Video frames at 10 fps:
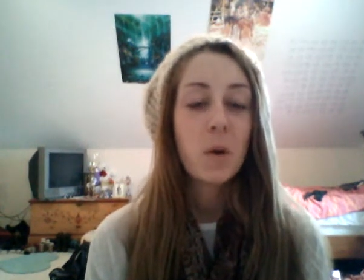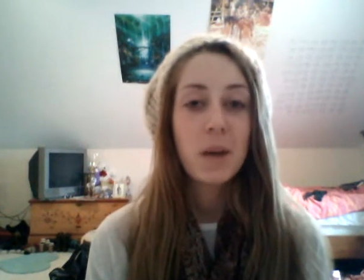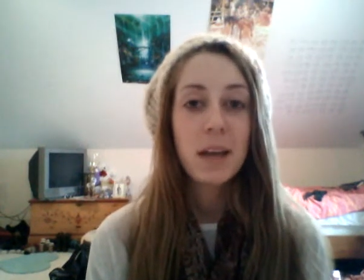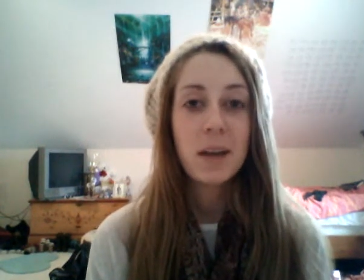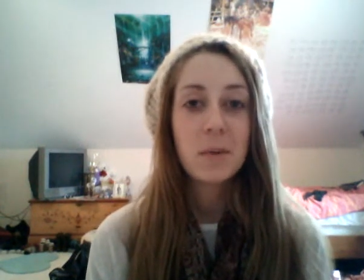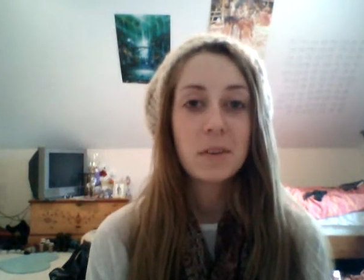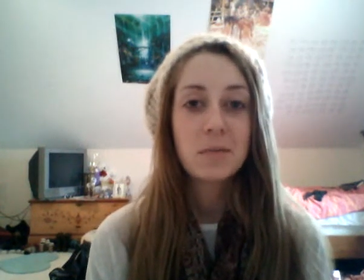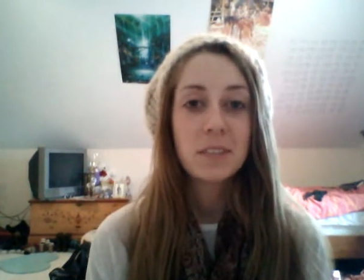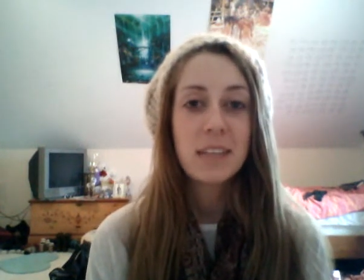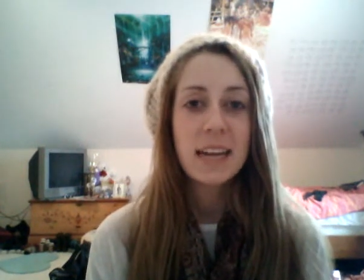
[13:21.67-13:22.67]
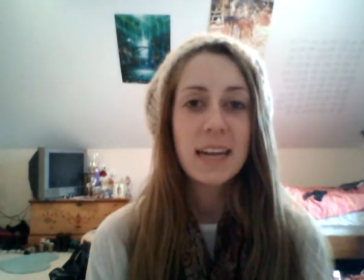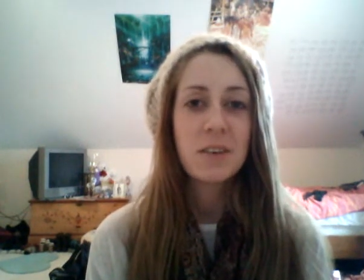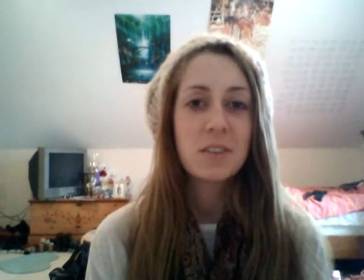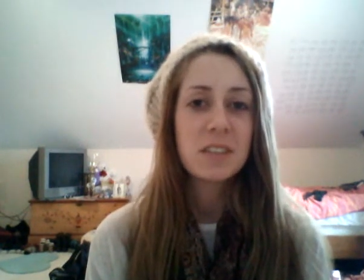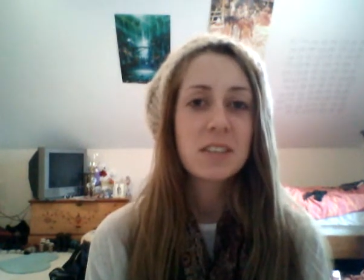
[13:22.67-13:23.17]
Okay, well, yeah, now
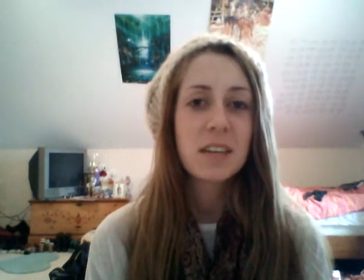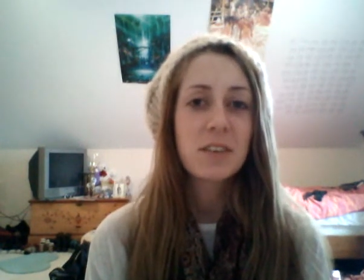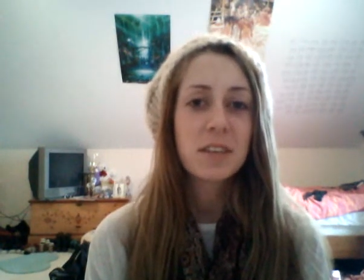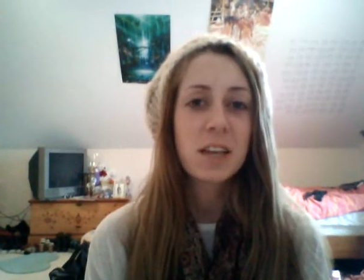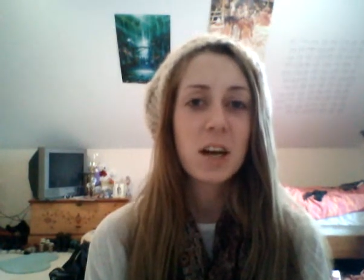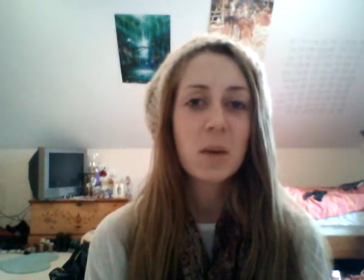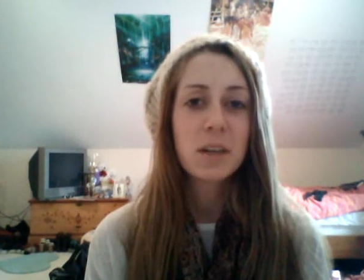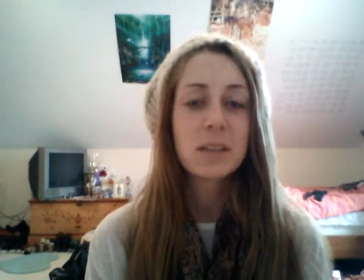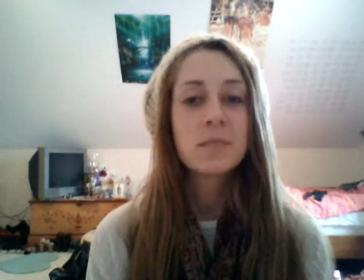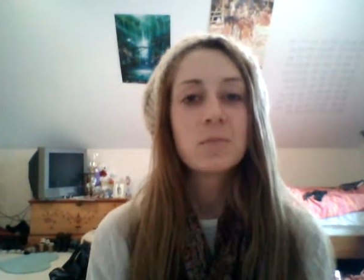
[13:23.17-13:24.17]
it's just getting really awkward.